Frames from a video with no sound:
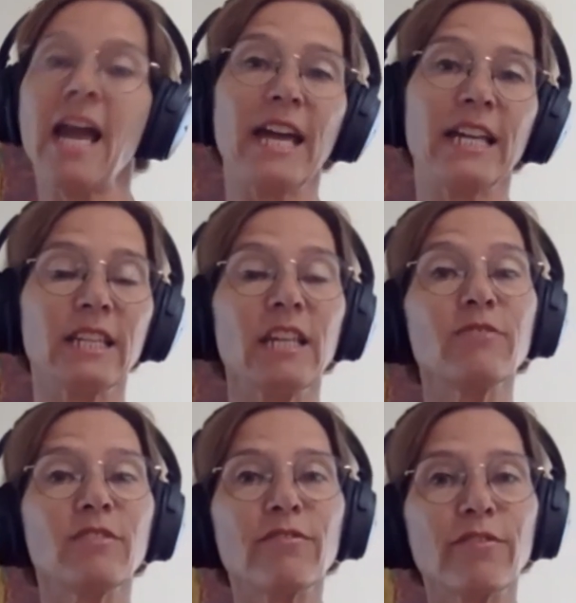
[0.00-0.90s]
And
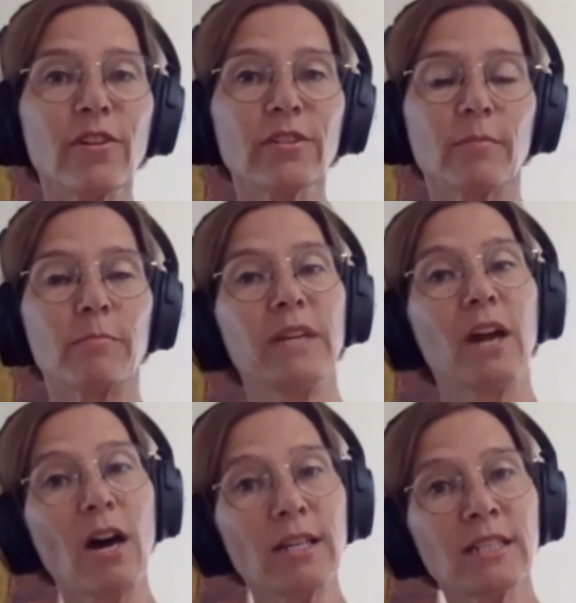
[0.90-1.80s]
even further,
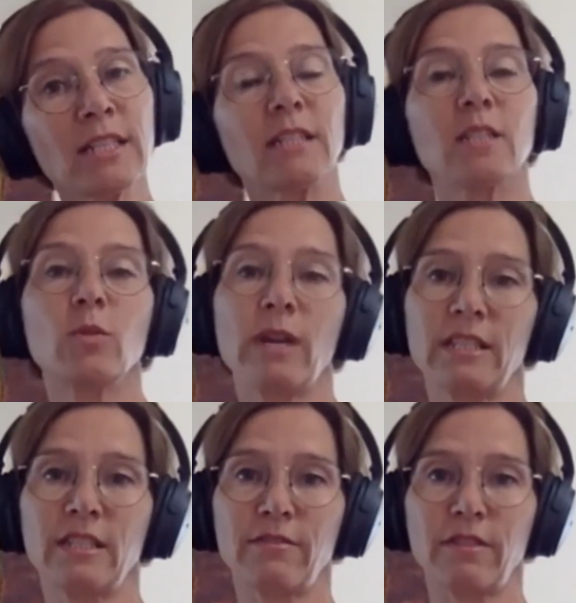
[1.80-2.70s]
beyond
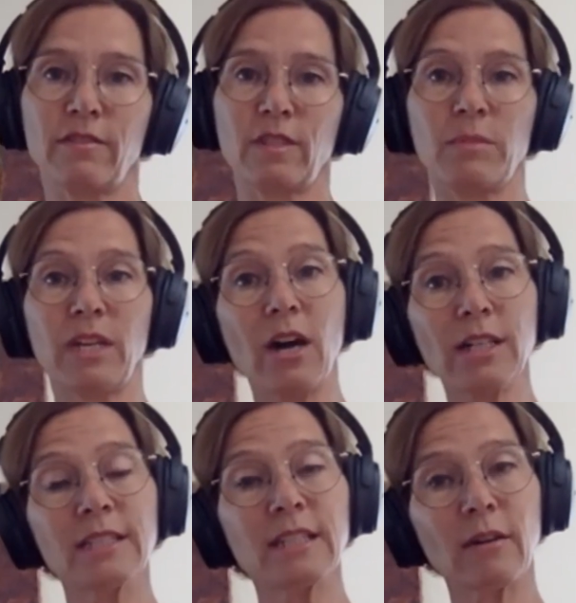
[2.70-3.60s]
2050,
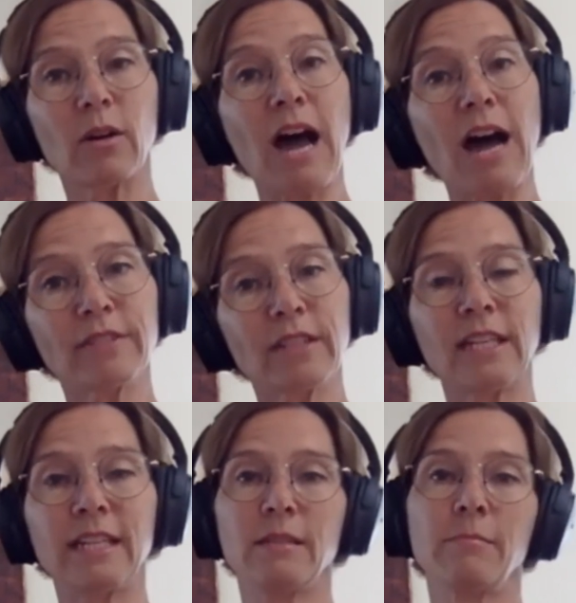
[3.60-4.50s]
beyond or after
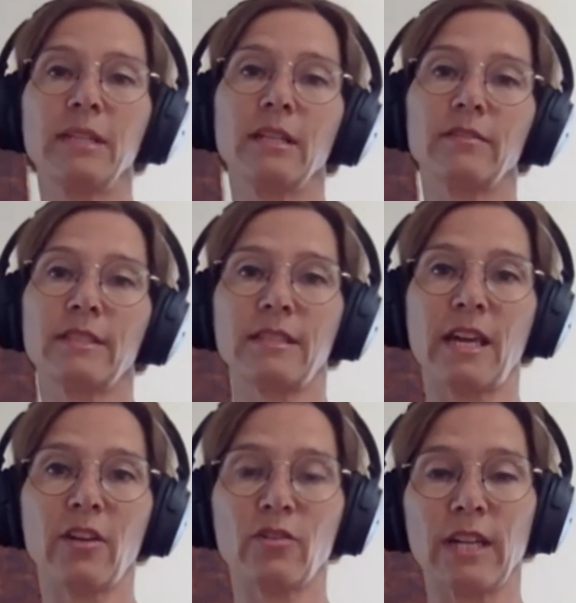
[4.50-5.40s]
the middle of the
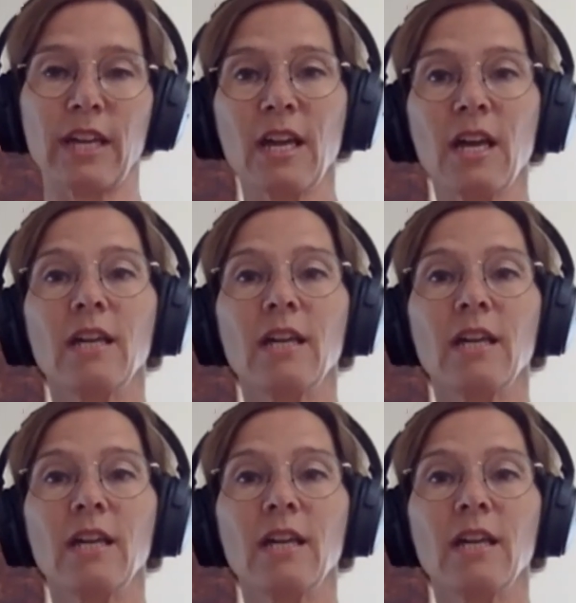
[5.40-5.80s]
century,